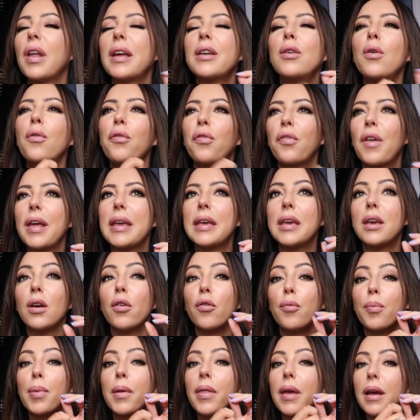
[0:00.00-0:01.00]
like, not flaking
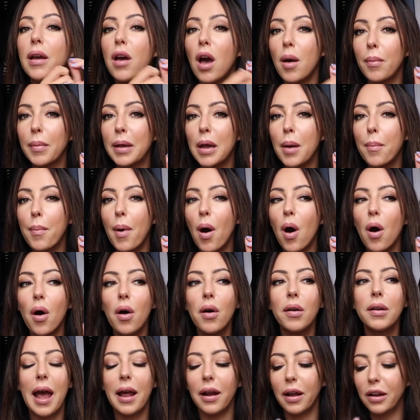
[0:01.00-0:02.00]
off, but they're coming
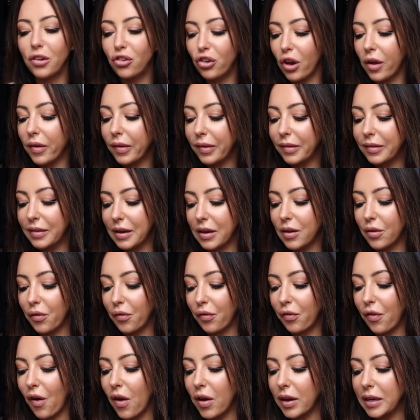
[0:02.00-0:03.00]
apart. And I just
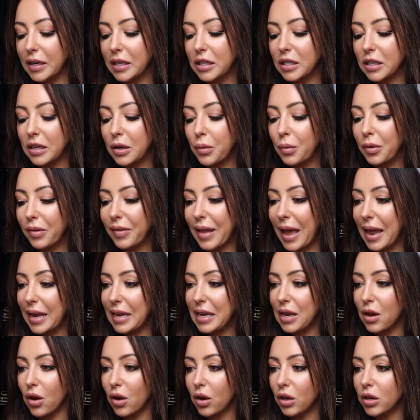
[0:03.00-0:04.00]
didn't find that it was
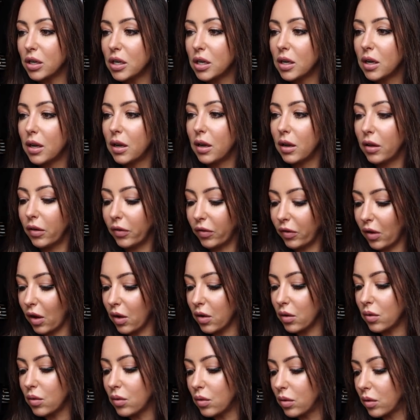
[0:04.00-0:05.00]
any good.
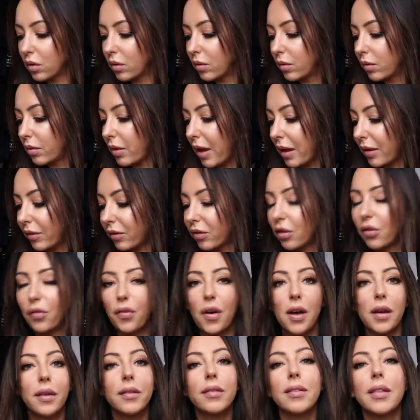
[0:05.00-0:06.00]
So that's the
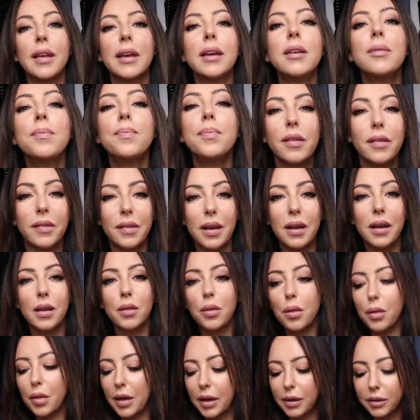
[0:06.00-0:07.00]
first thing. The
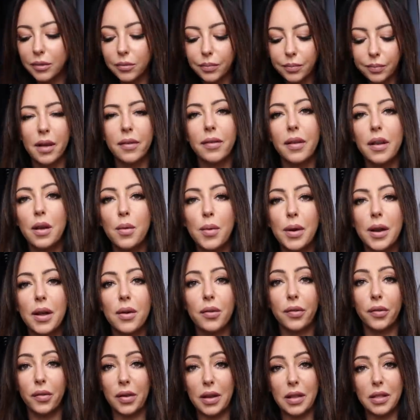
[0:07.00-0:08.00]
second thing, has anyone
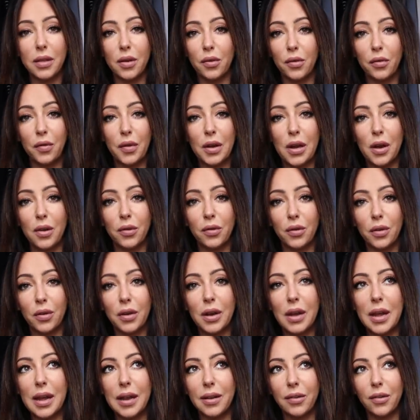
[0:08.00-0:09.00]
else seen those videos
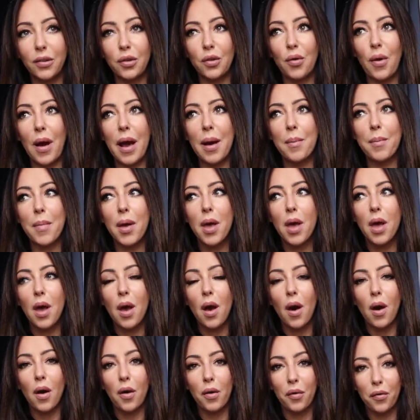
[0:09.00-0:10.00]
on Instagram
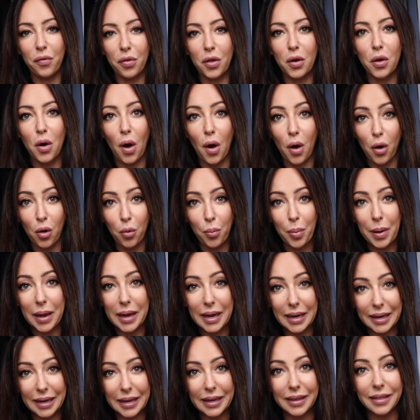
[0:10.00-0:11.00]
of the girl
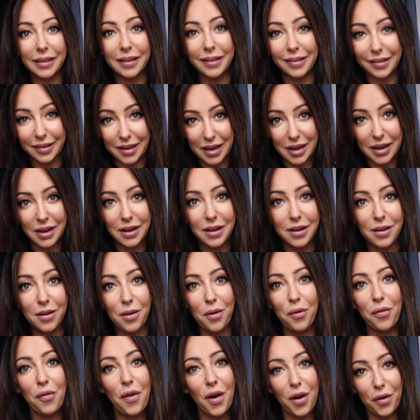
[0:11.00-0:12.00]
peeling the skin
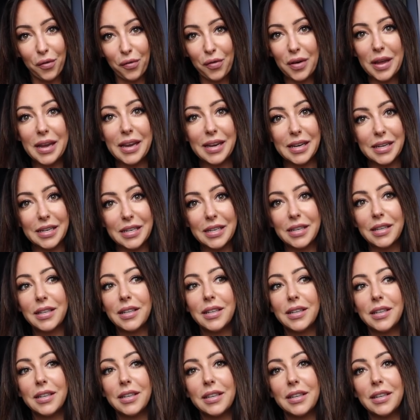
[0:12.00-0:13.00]
off her feet?
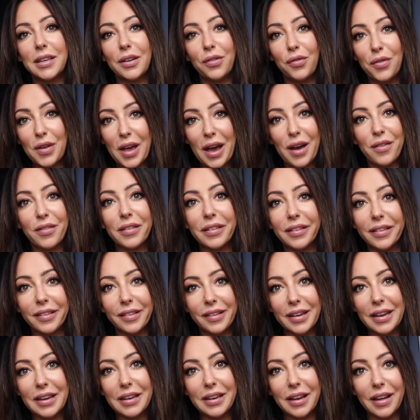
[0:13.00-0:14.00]
If you haven't
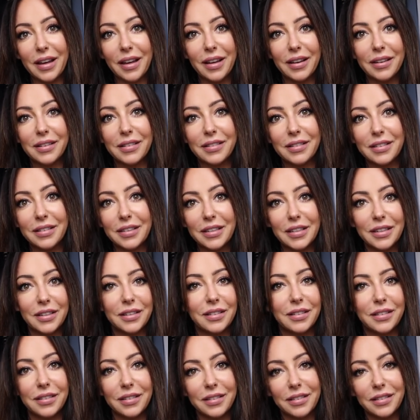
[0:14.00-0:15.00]
seen that,
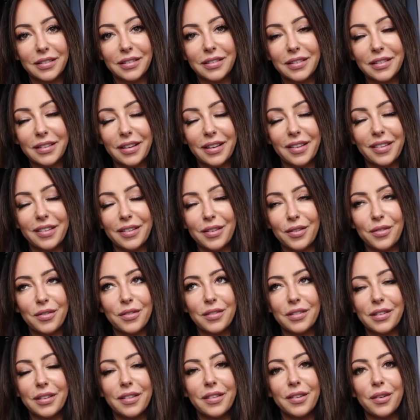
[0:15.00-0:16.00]
it's
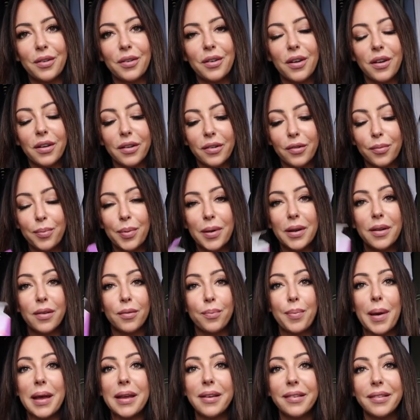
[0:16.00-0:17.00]
not nice, but
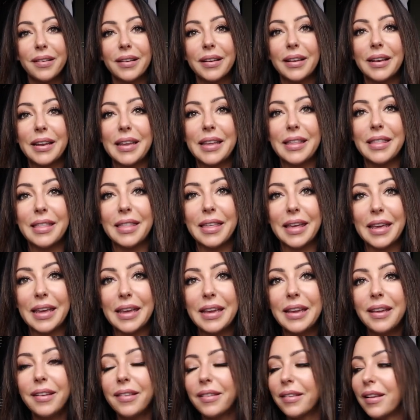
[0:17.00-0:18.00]
it's basically
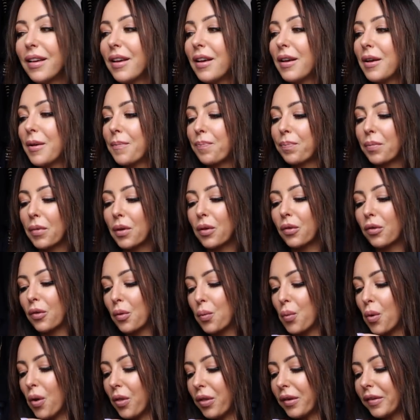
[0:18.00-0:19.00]
these.
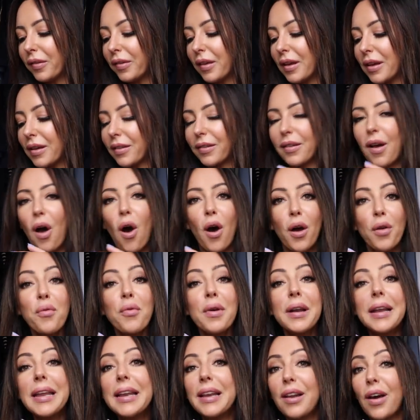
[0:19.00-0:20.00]
So what this is, I
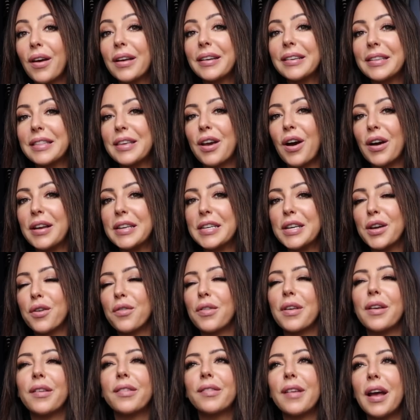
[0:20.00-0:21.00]
really liked the idea
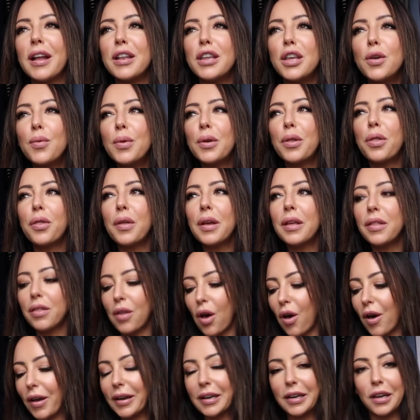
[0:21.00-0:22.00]
of this, and you would think
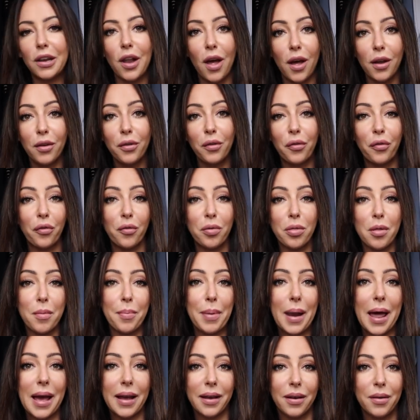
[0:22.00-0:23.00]
that I'd learnt from the
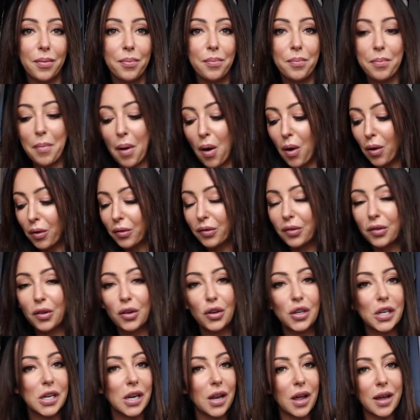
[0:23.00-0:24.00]
black
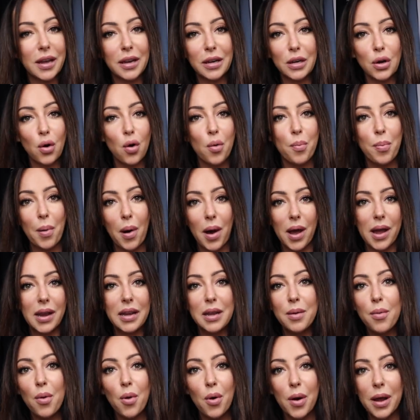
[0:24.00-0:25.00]
mask to, like, not buy
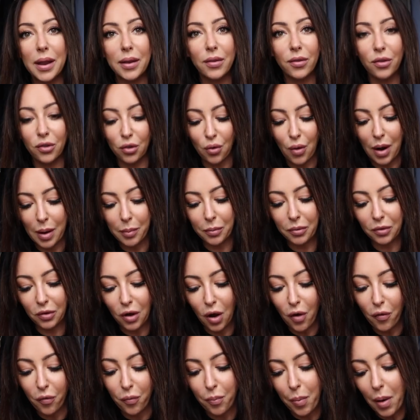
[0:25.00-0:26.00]
any more Instagram
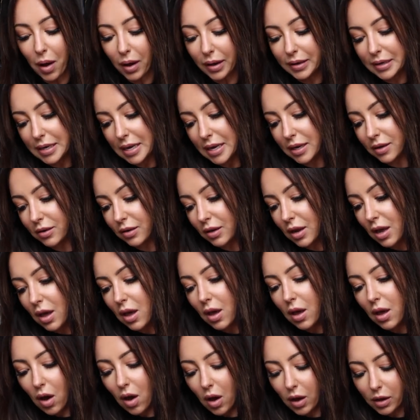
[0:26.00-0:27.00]
stuff, but I did.
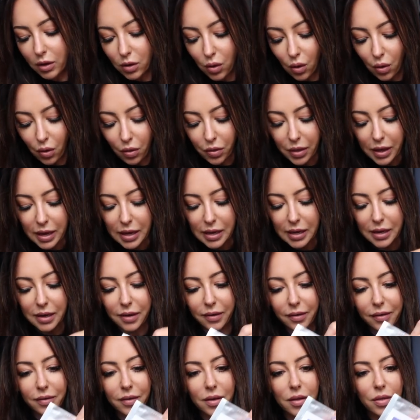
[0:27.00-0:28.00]
I got
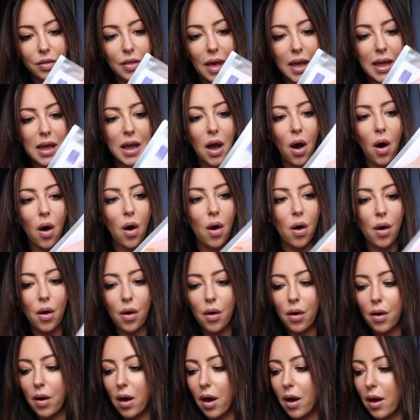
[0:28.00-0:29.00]
these. They
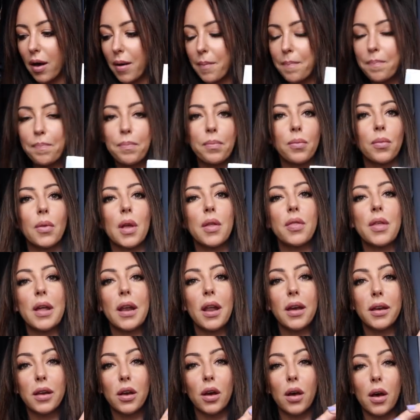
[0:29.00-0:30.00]
are,
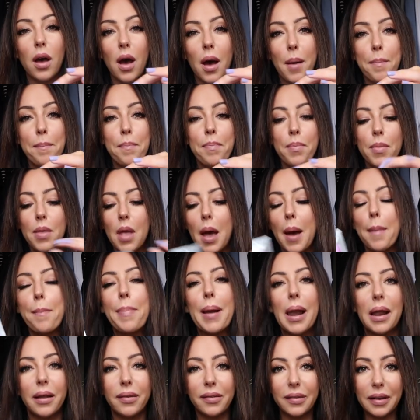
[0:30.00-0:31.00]
they're like a
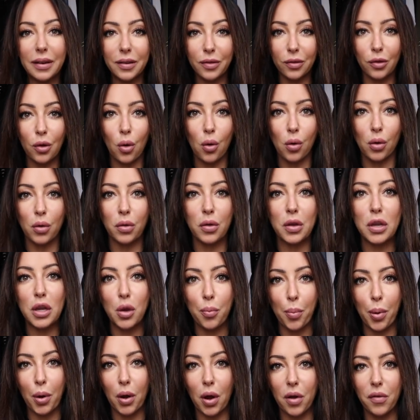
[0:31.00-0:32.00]
plastic sock that
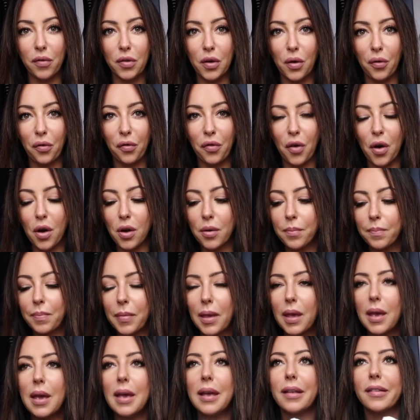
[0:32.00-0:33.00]
you put over your foot.
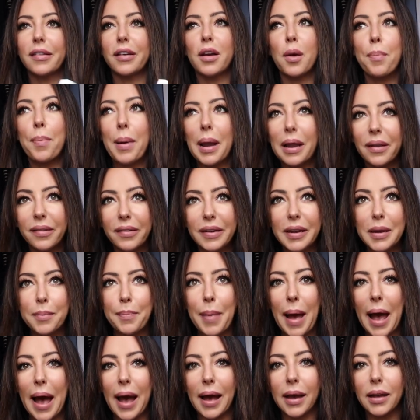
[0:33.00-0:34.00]
It's like a plastic
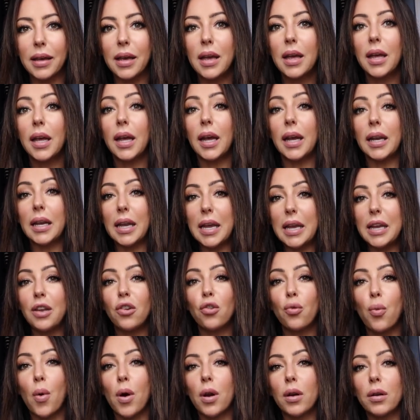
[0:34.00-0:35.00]
bag, and
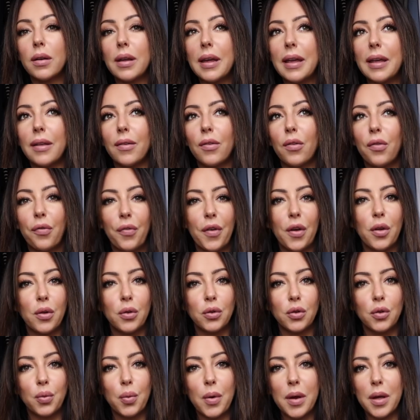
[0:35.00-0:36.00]
each one is
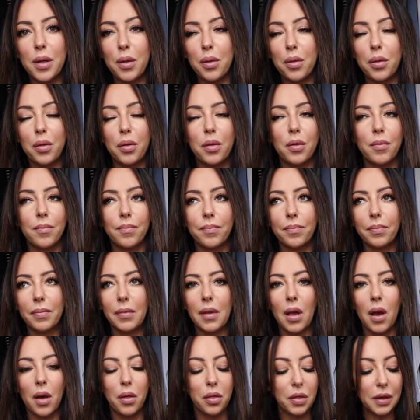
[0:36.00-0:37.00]
filled with,
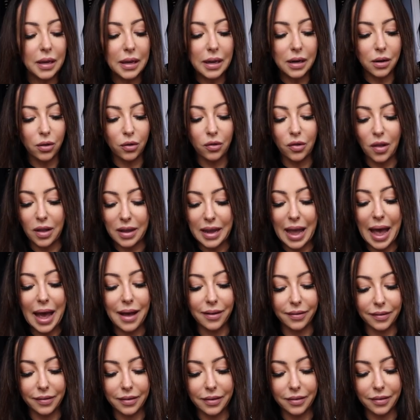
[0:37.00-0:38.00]
I think it looks like
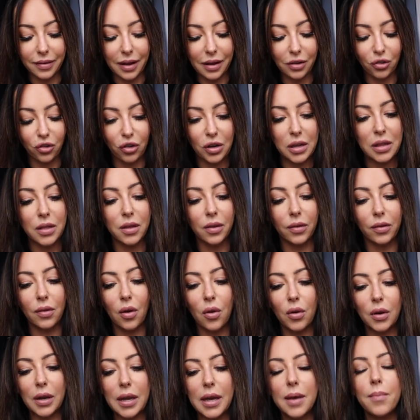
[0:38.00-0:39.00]
acids actually that's
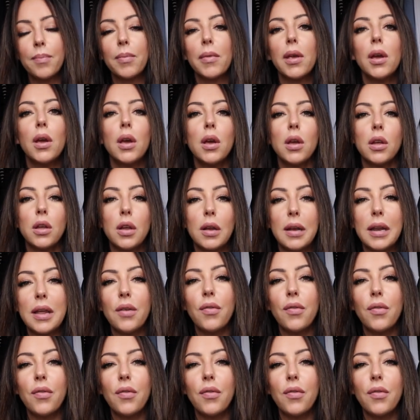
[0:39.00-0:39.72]
on it. You